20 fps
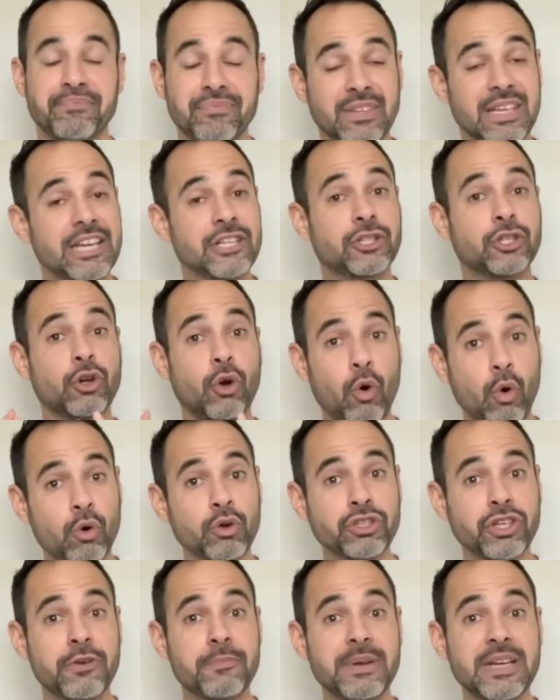It should
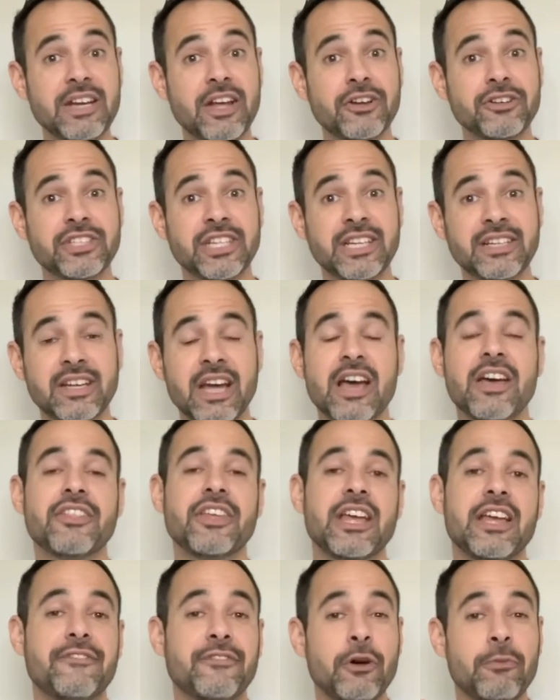also be noted
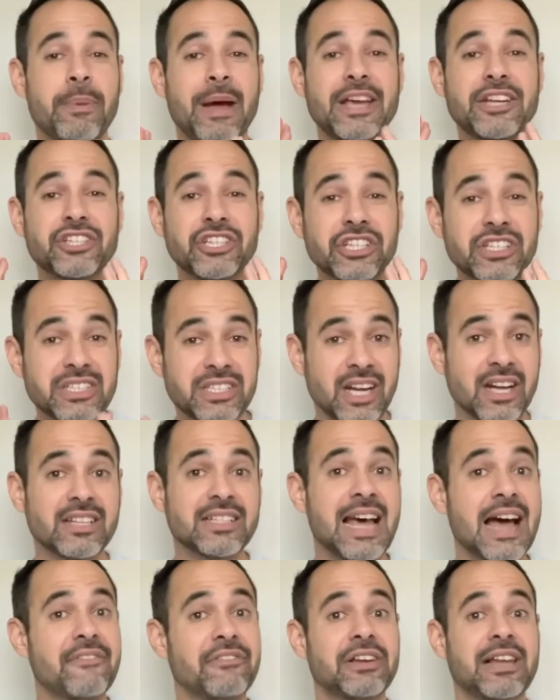that if your patient does
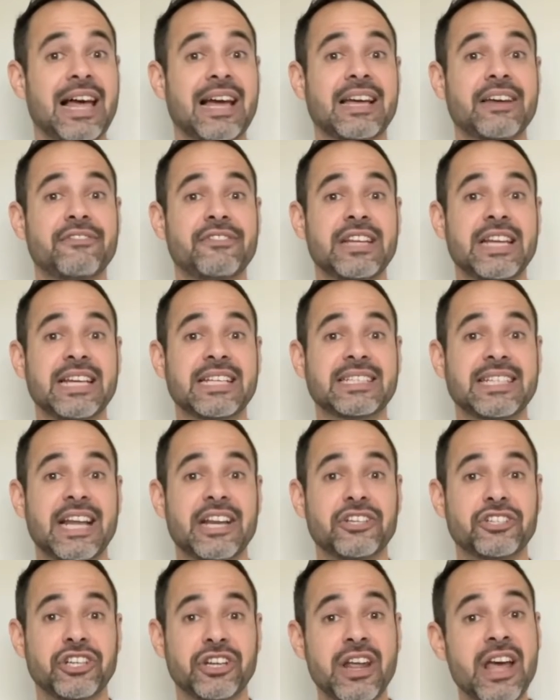have a lack of knee
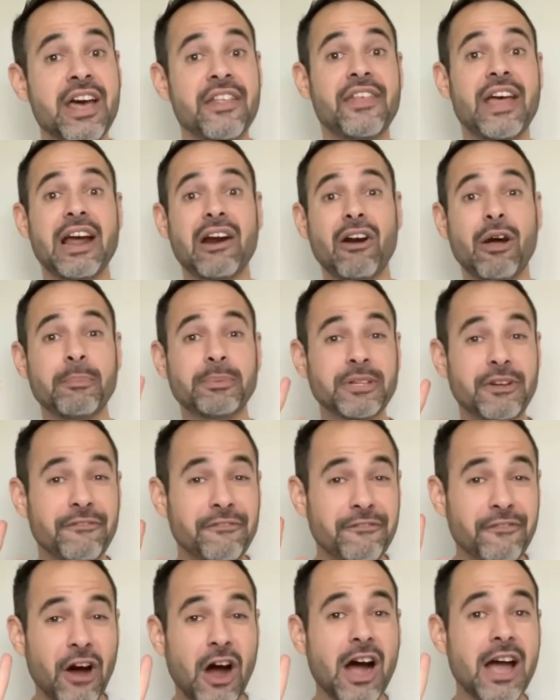extension, they are up to
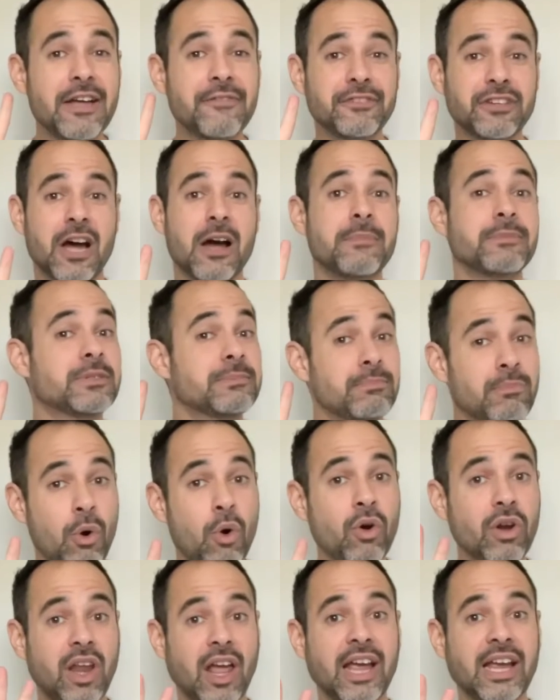5 times
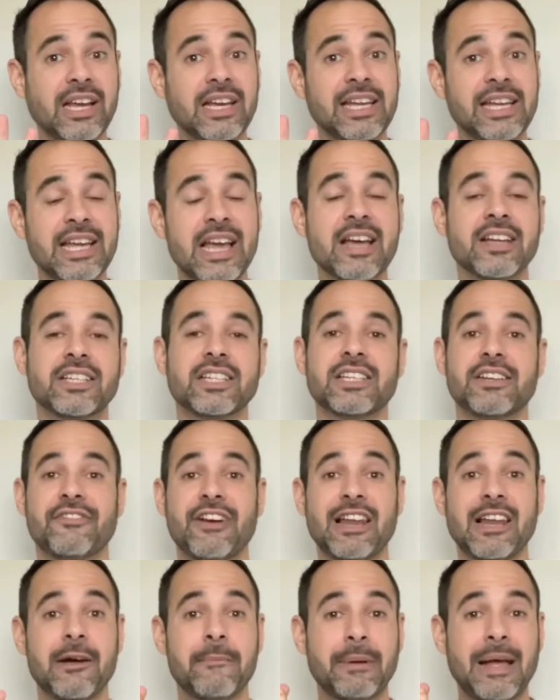more likely to
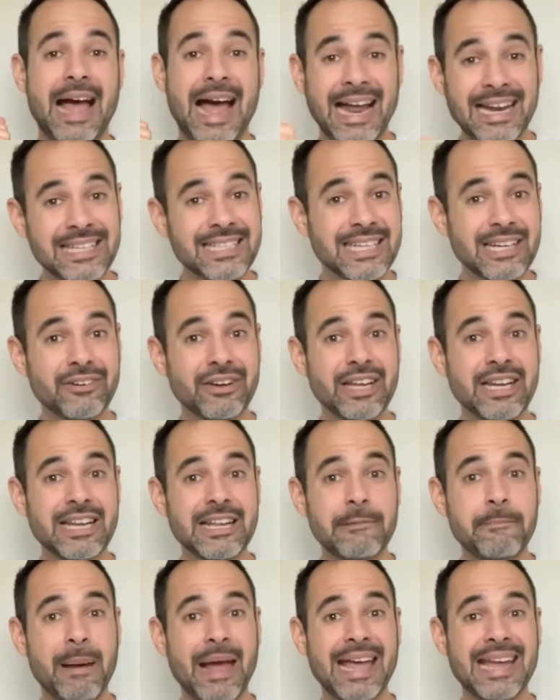develop anterior knee
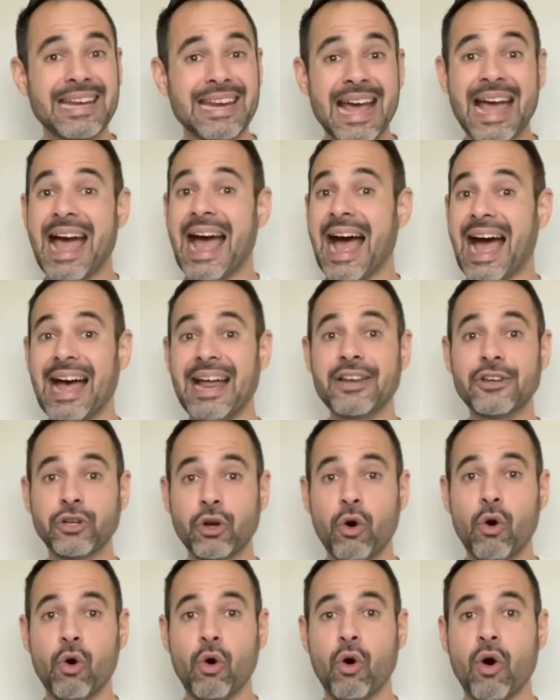pain and
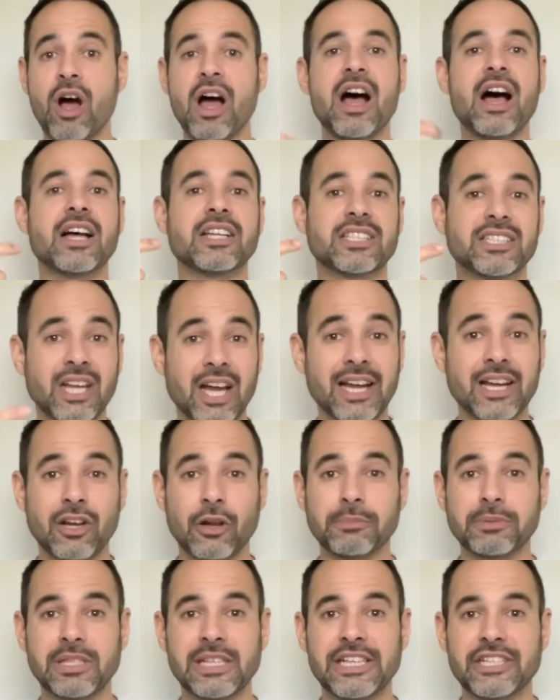or a
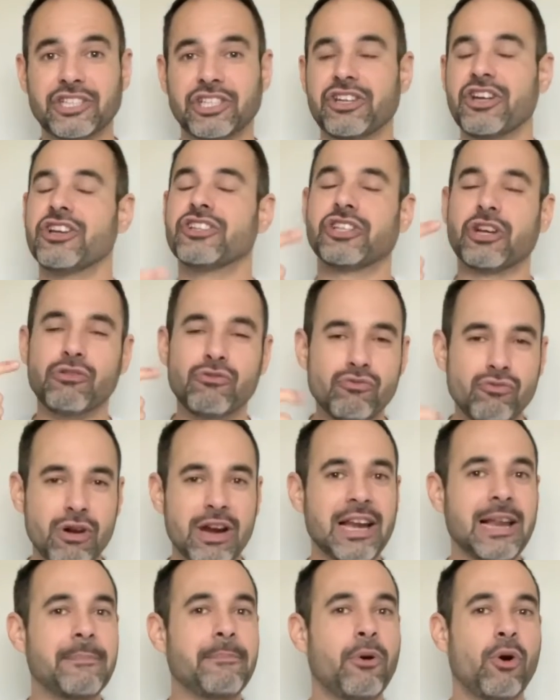cyclops lesion. So
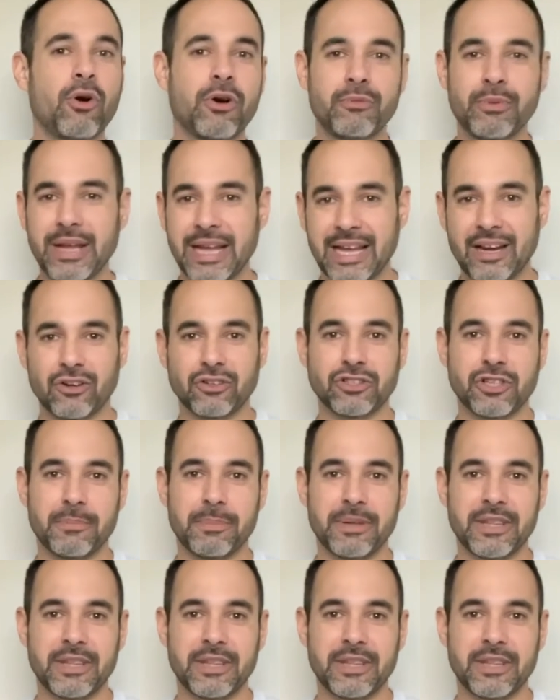really important we get on top of